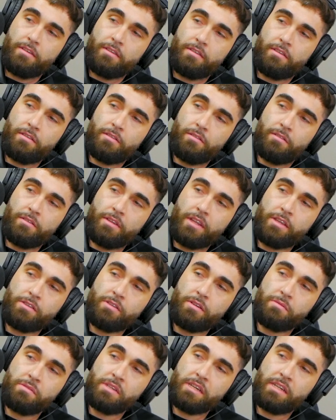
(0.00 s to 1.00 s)
So that's
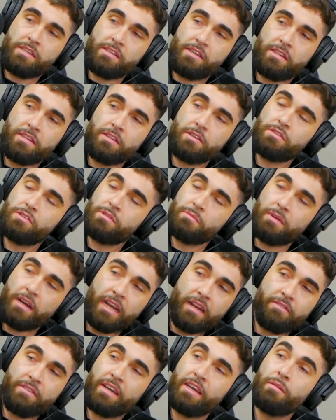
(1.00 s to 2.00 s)
what I'm saying is I think there's some
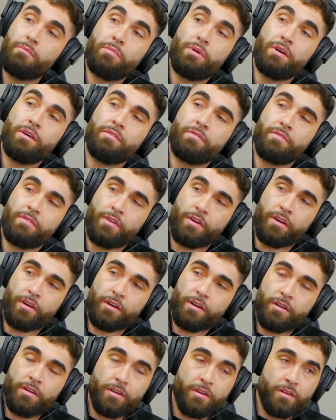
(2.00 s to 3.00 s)
kind of input
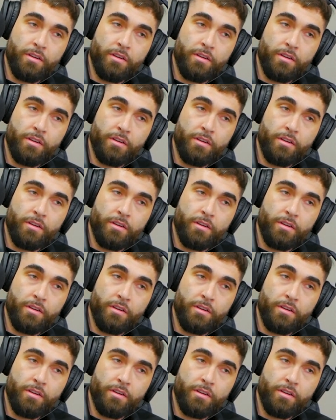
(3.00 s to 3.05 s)
for